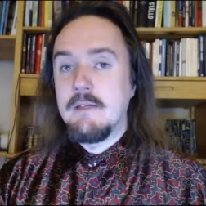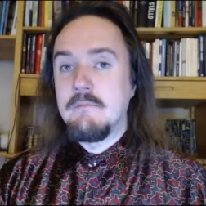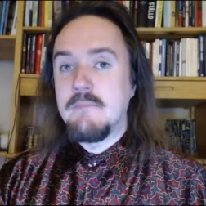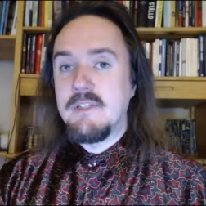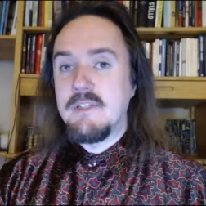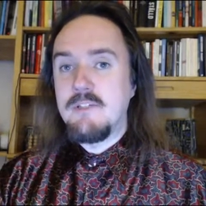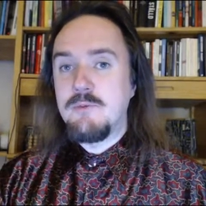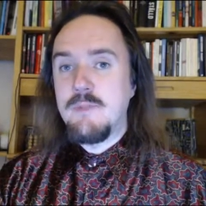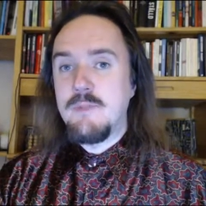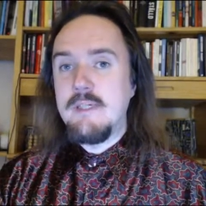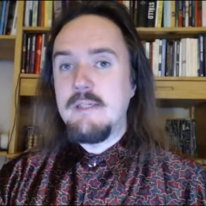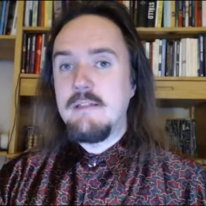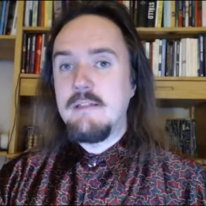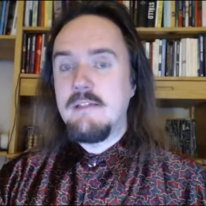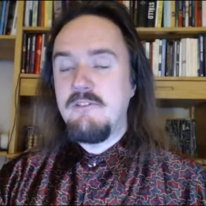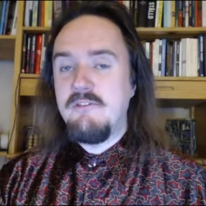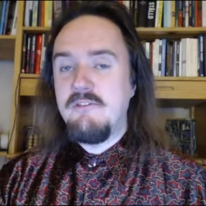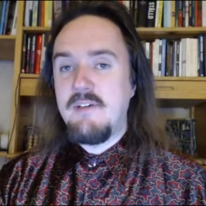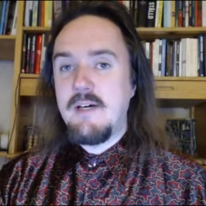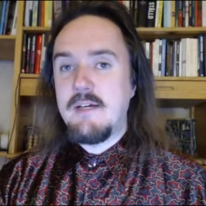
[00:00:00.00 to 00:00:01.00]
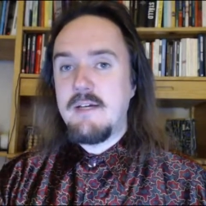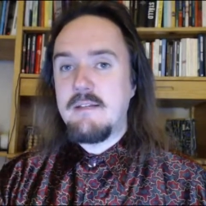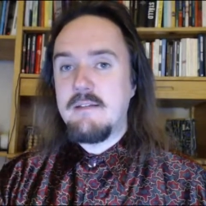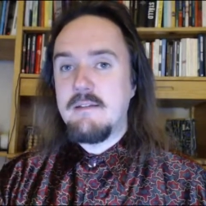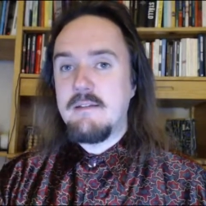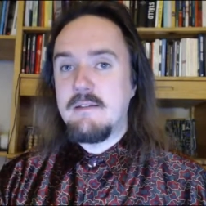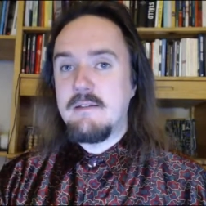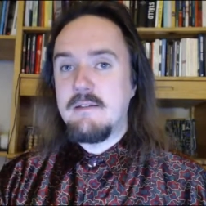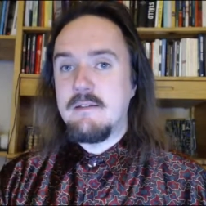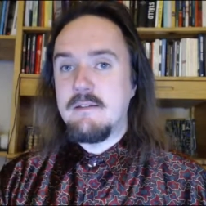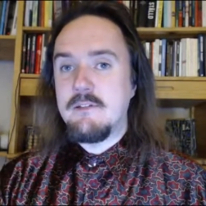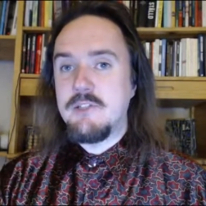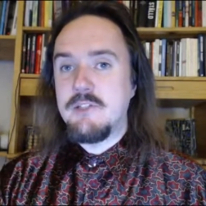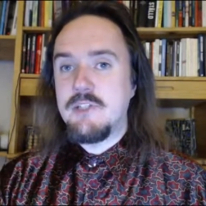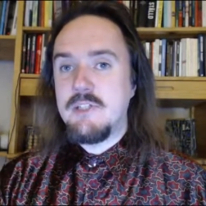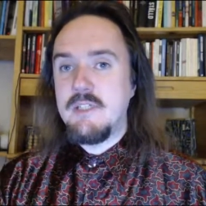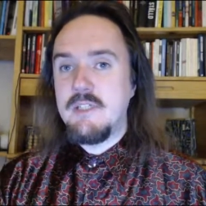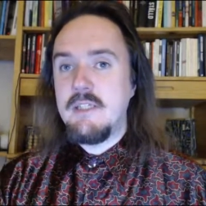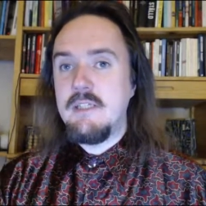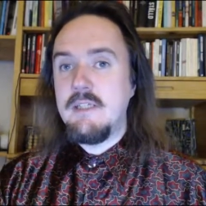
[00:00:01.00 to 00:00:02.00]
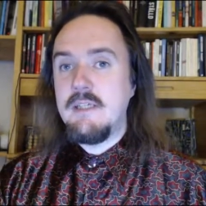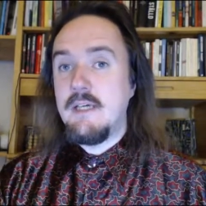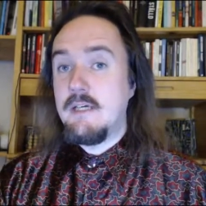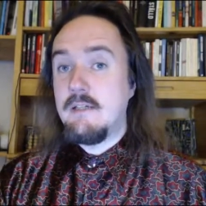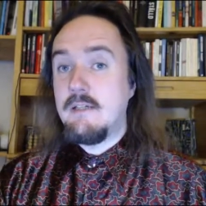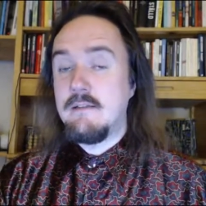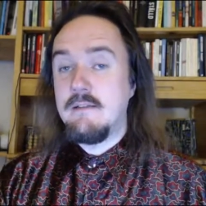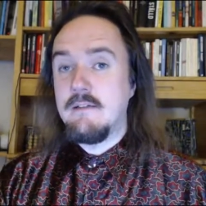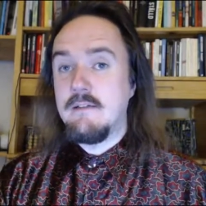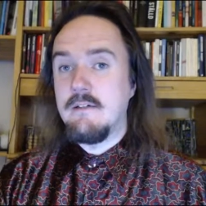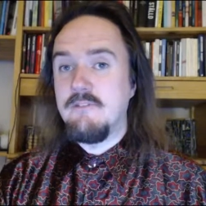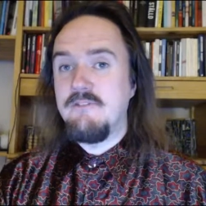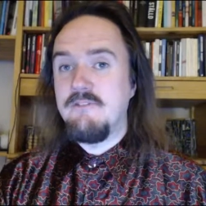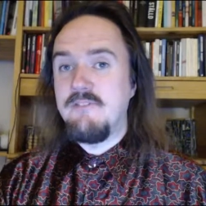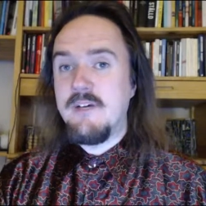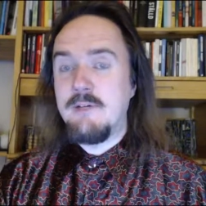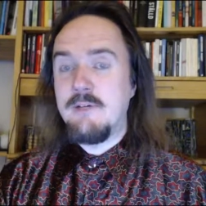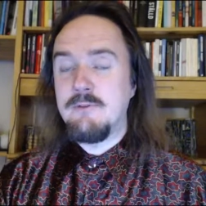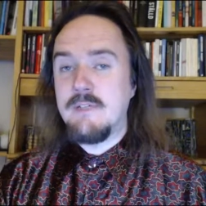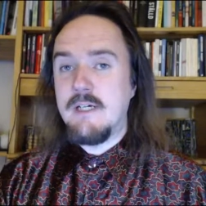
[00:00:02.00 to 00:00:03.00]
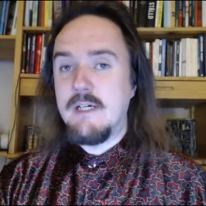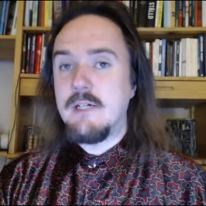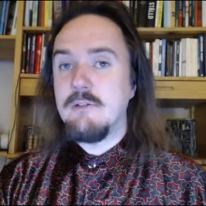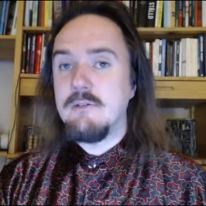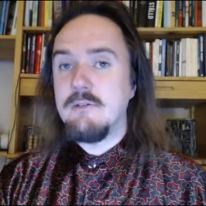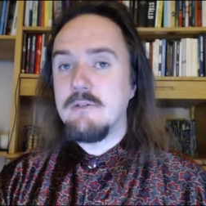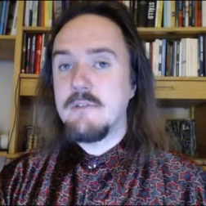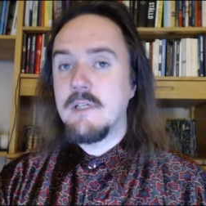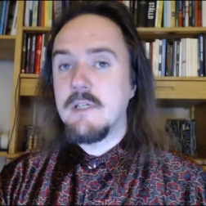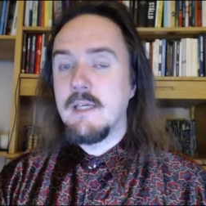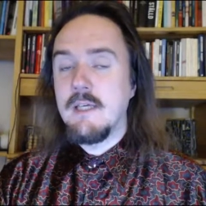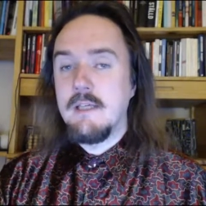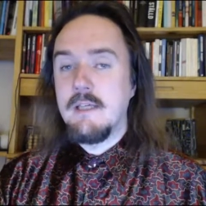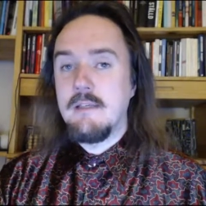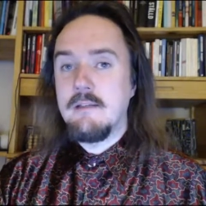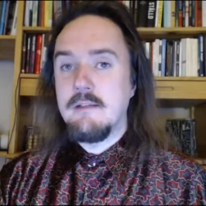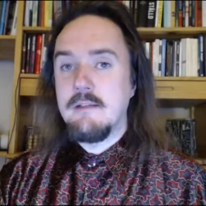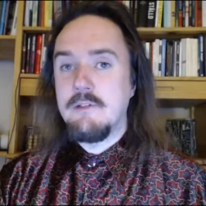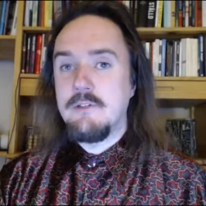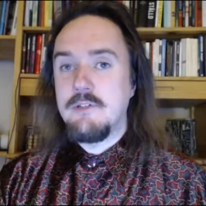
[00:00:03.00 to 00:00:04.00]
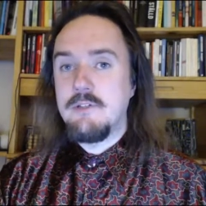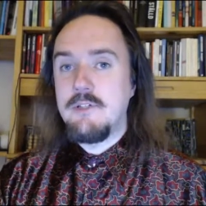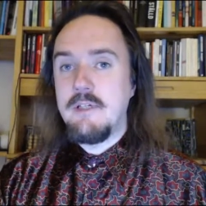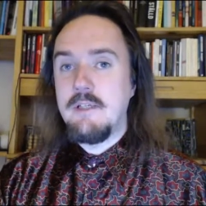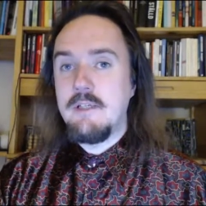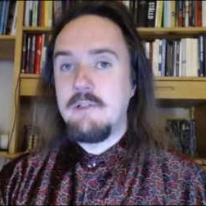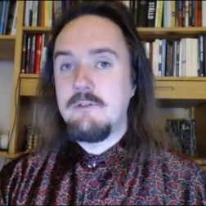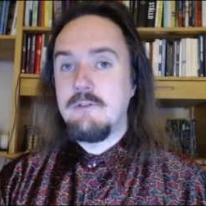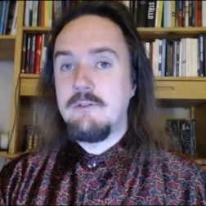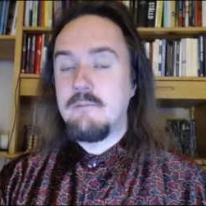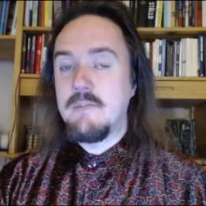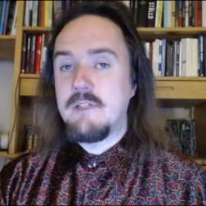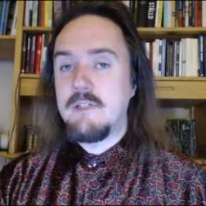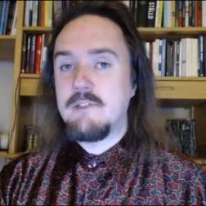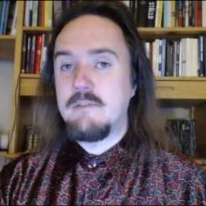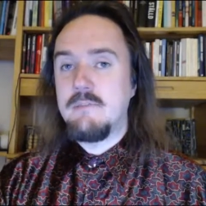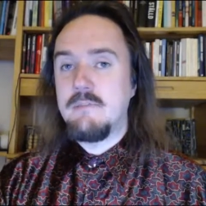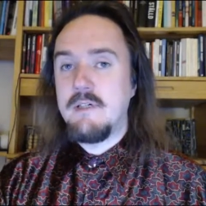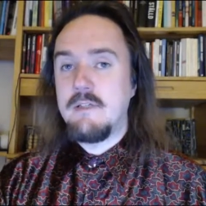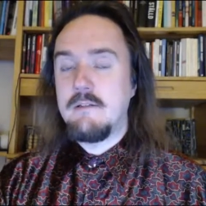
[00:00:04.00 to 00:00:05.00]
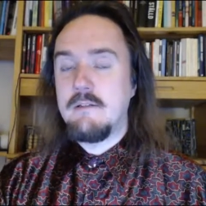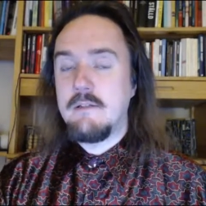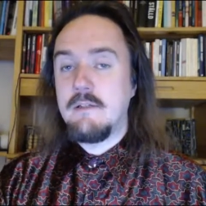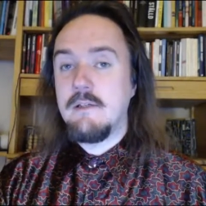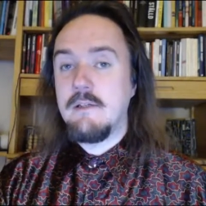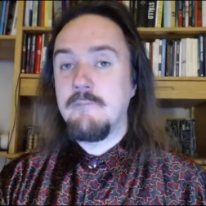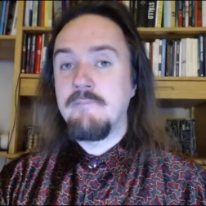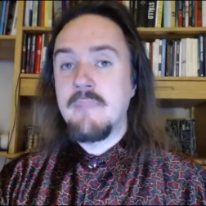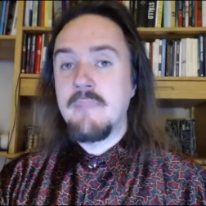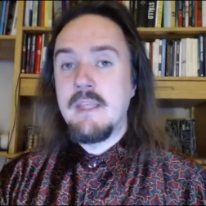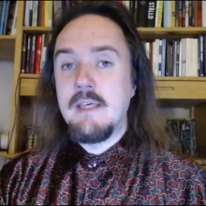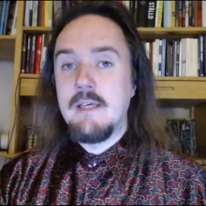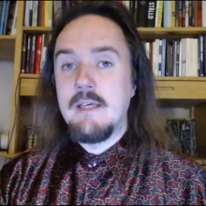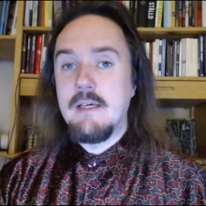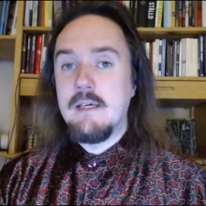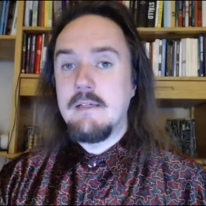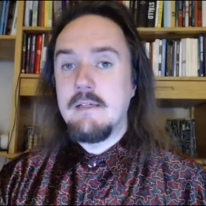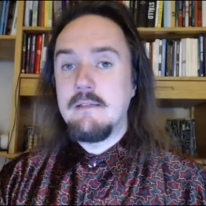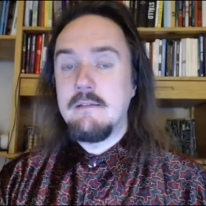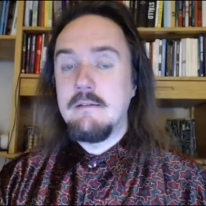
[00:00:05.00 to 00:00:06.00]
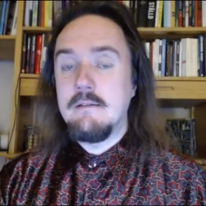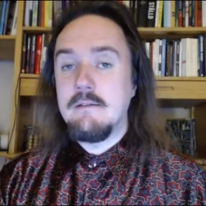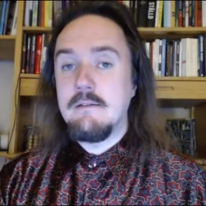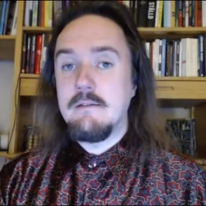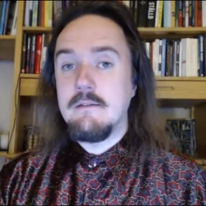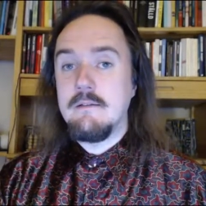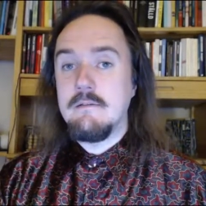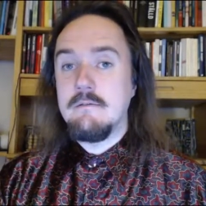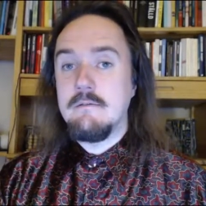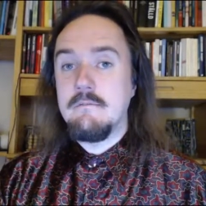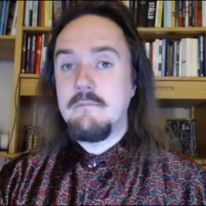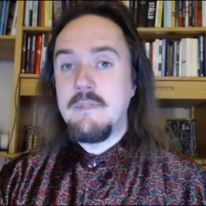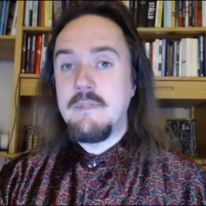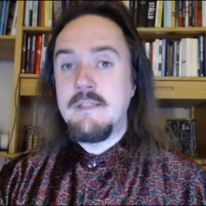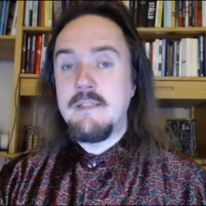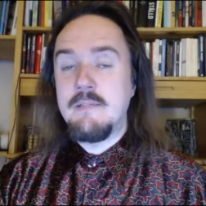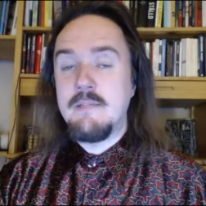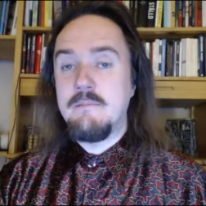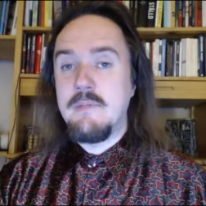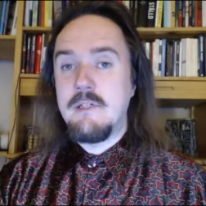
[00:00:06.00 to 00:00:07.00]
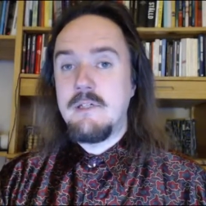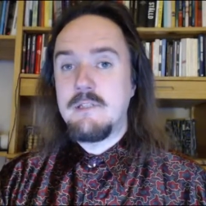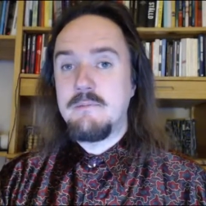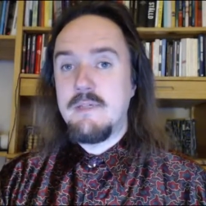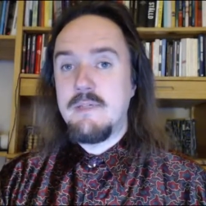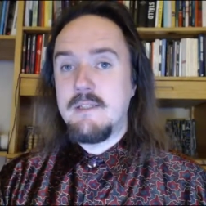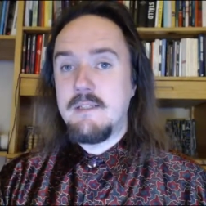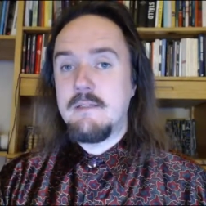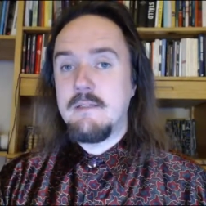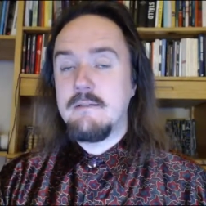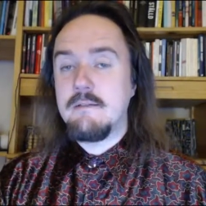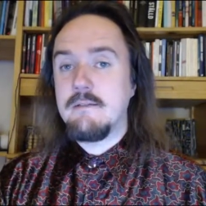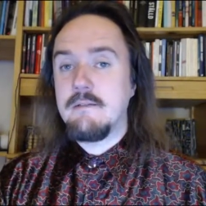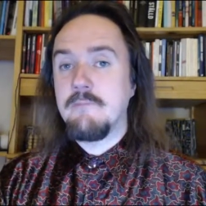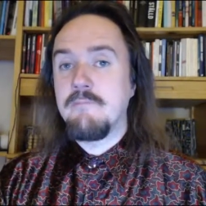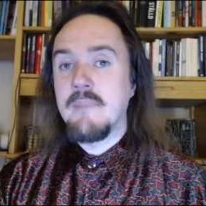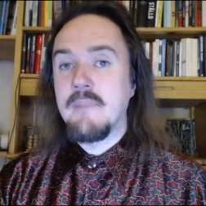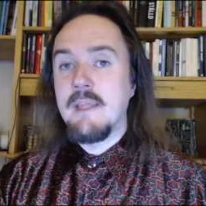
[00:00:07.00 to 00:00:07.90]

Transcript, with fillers: between the fact that she had found out that the children are masturbating and been embarrassed by that